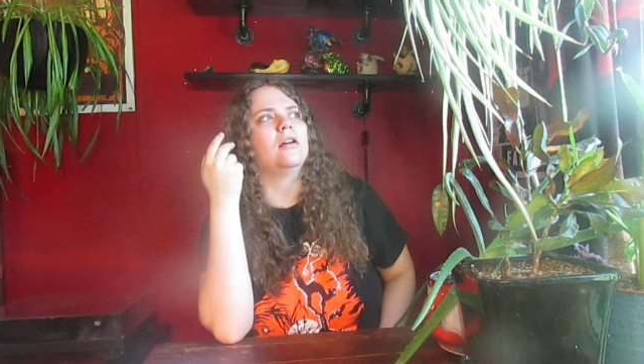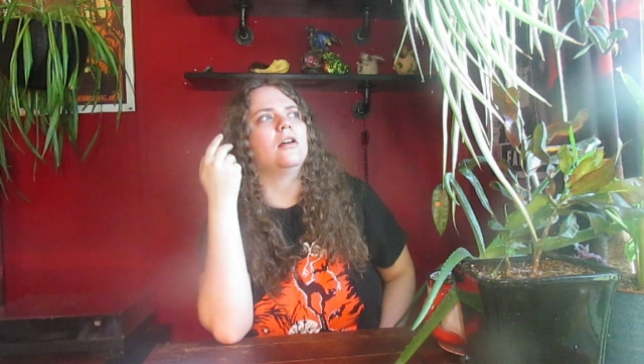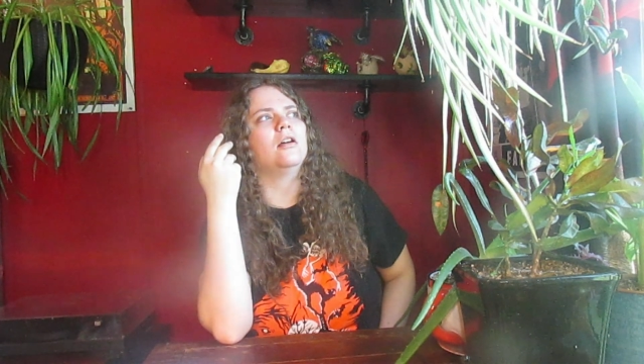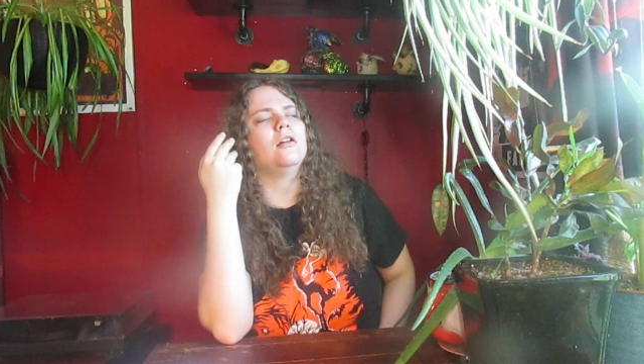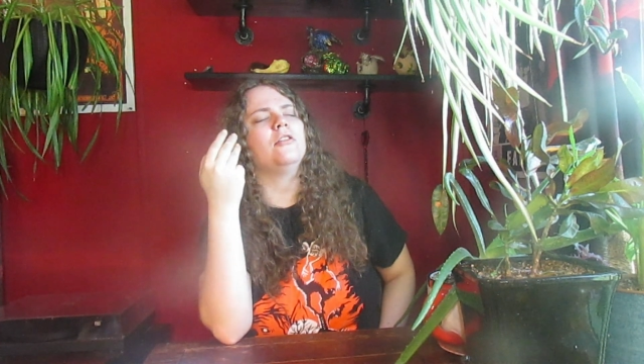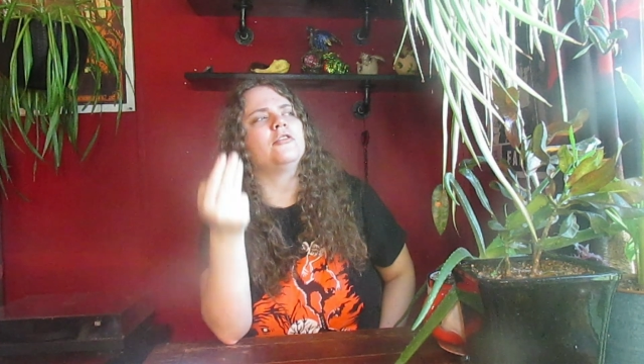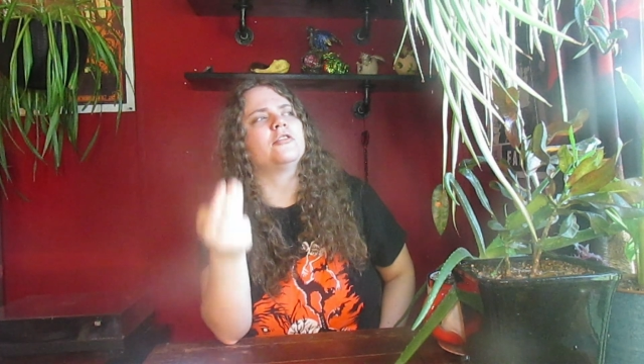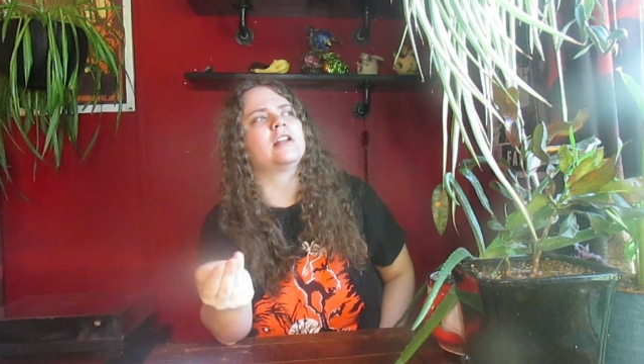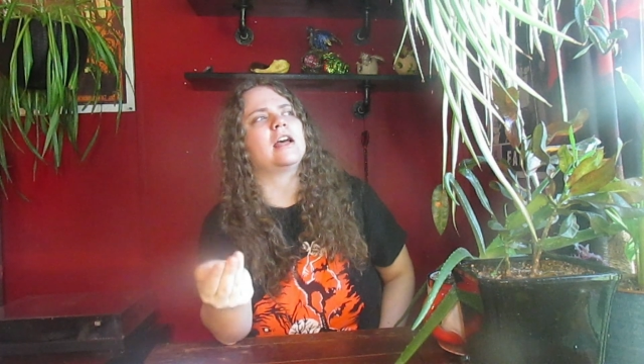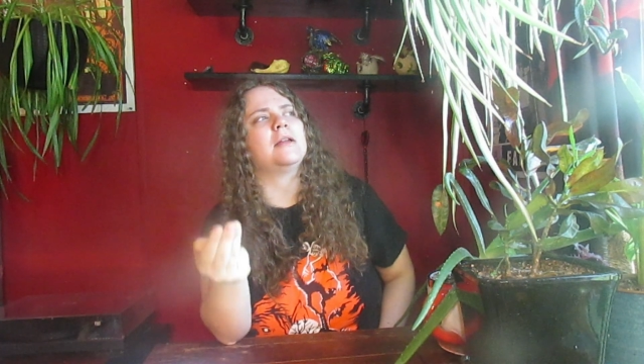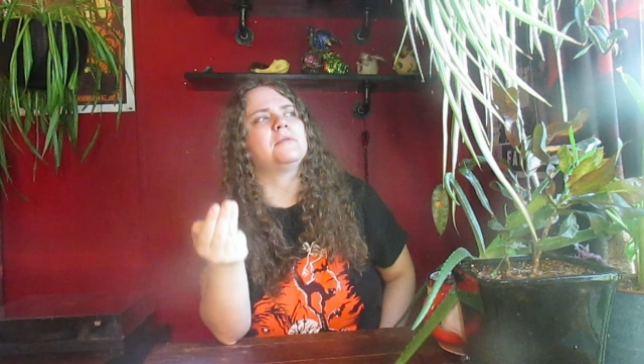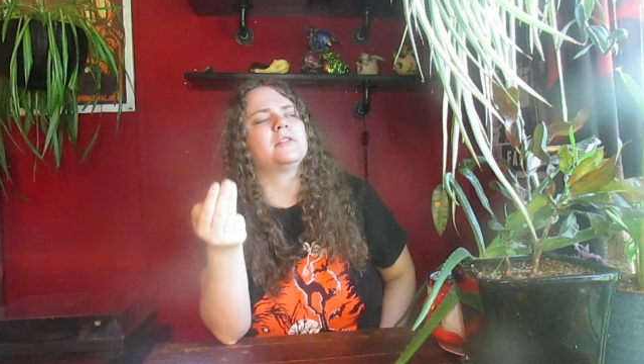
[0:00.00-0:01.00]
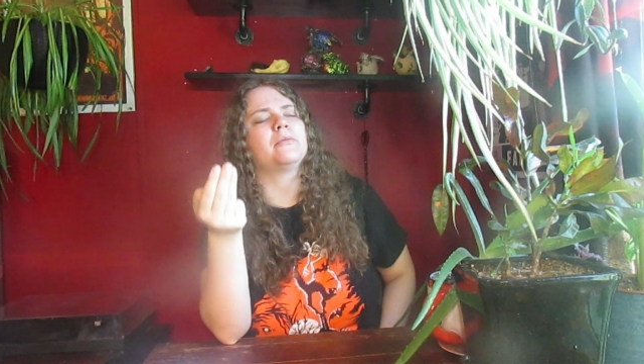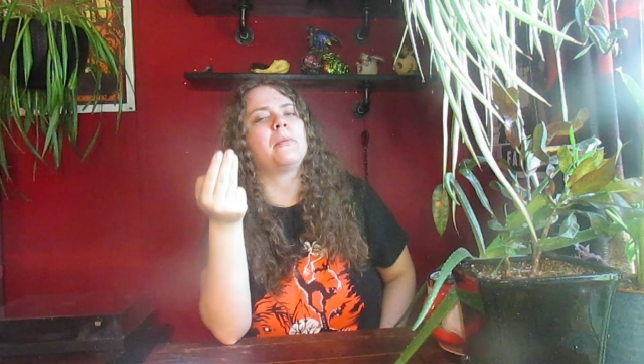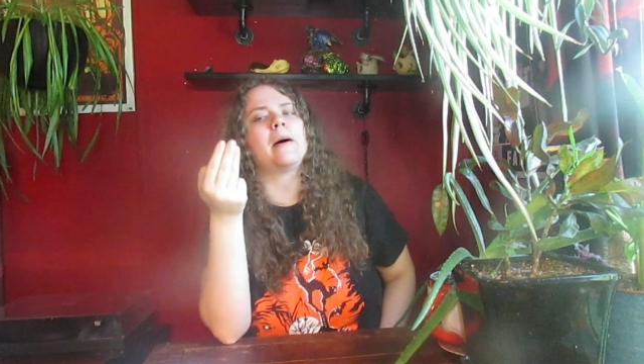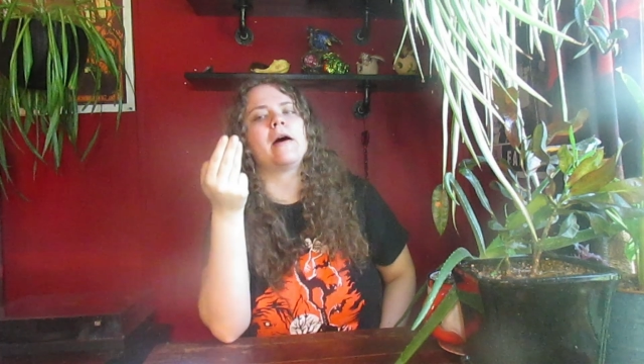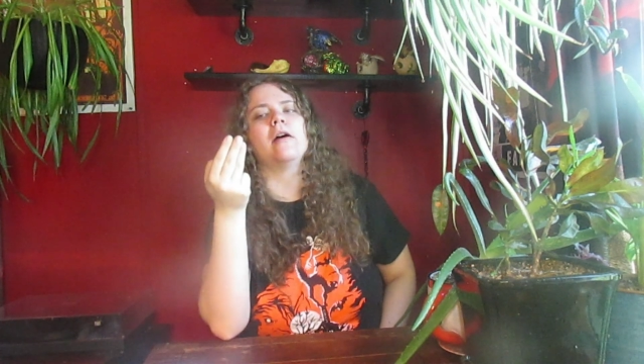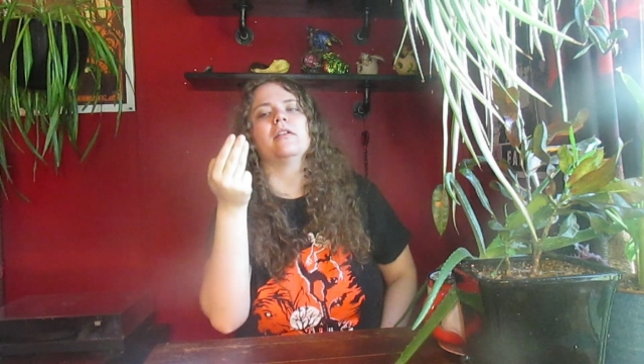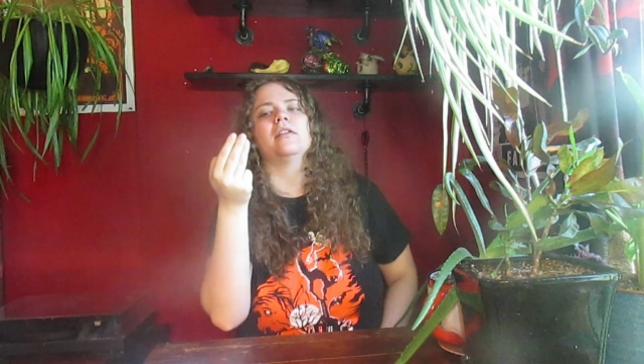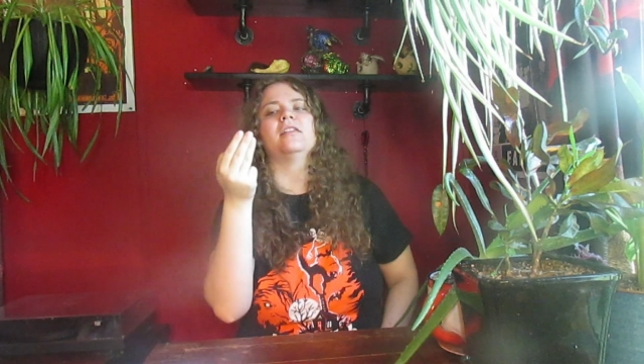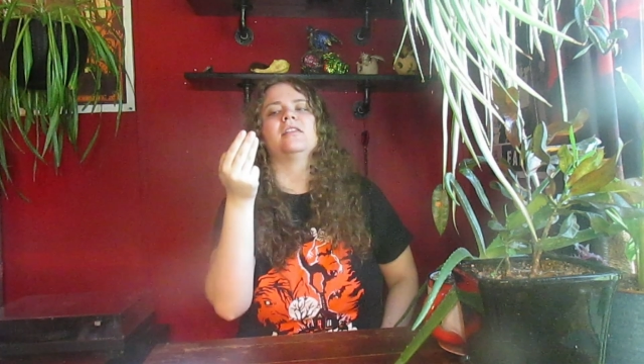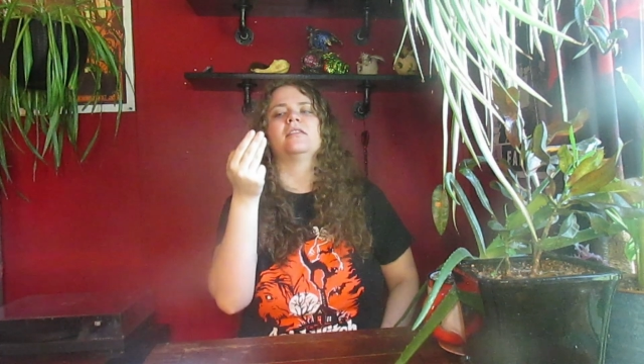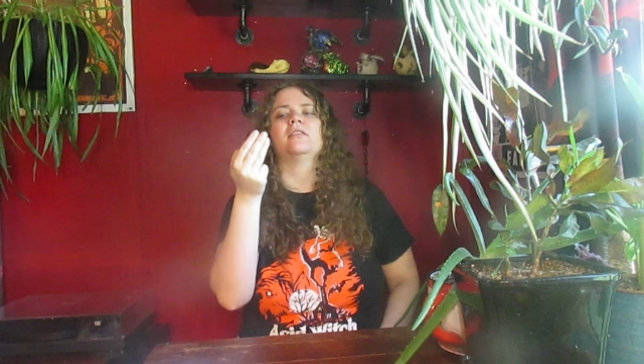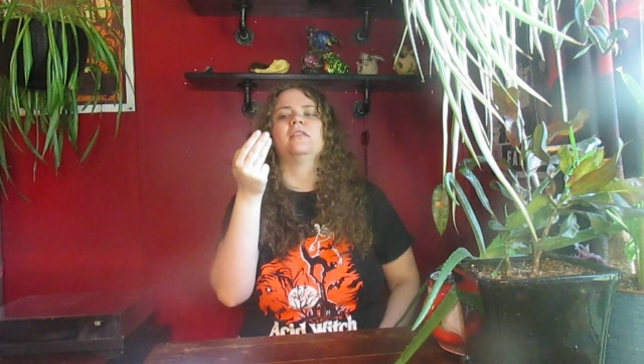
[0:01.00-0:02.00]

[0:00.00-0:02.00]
other types of punk,